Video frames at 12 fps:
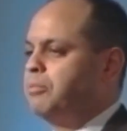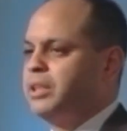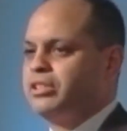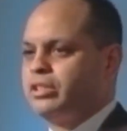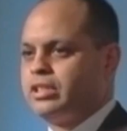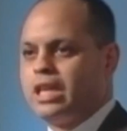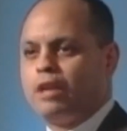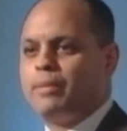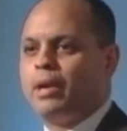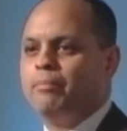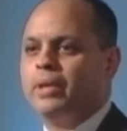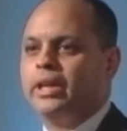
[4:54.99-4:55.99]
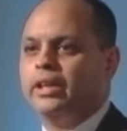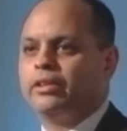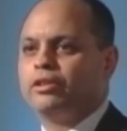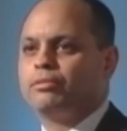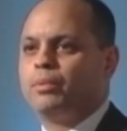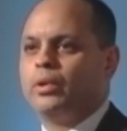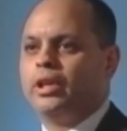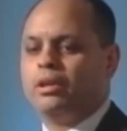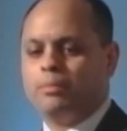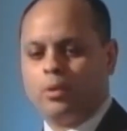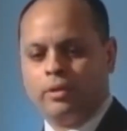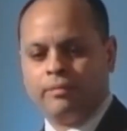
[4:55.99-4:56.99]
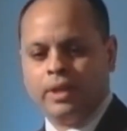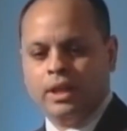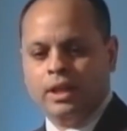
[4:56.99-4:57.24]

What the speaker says: because it's not about money at this point anymore.